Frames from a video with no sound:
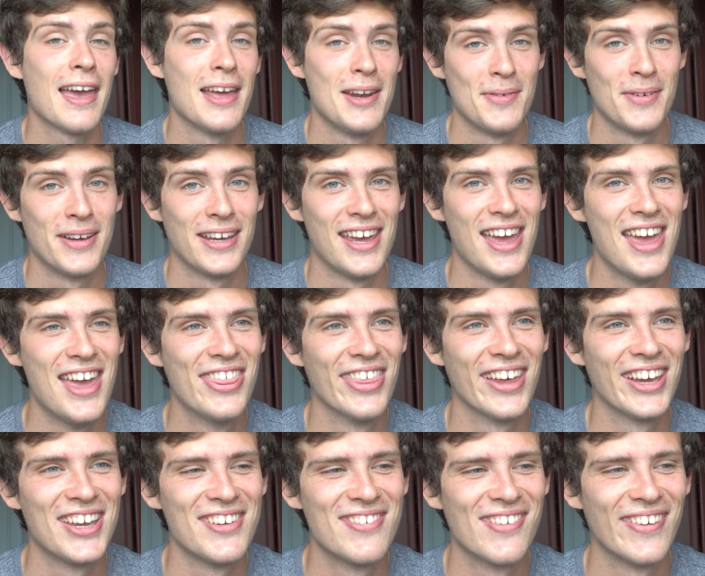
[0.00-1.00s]
Anyway,
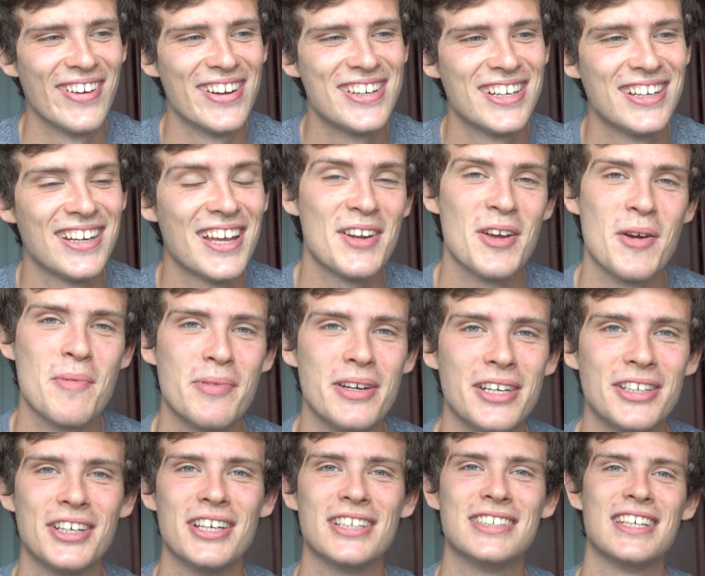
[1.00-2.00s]
thank you for watching. I do
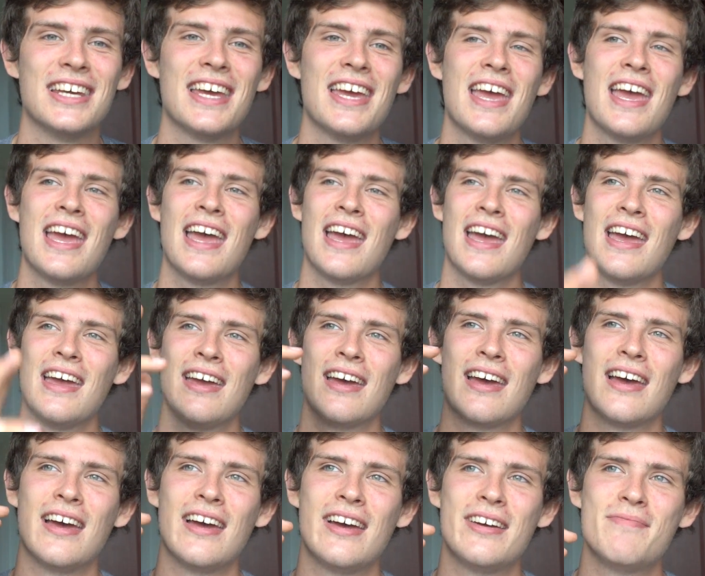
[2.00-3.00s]
appreciate it.
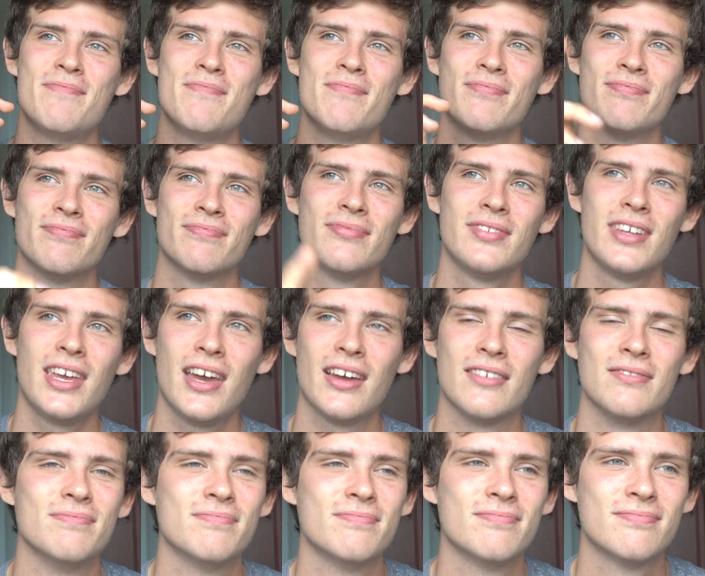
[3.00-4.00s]
Yeah,
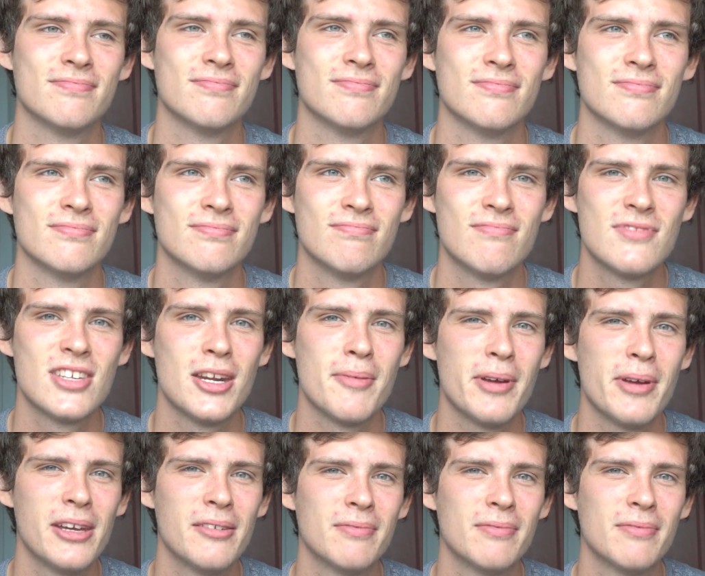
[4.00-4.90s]
see you in a bit.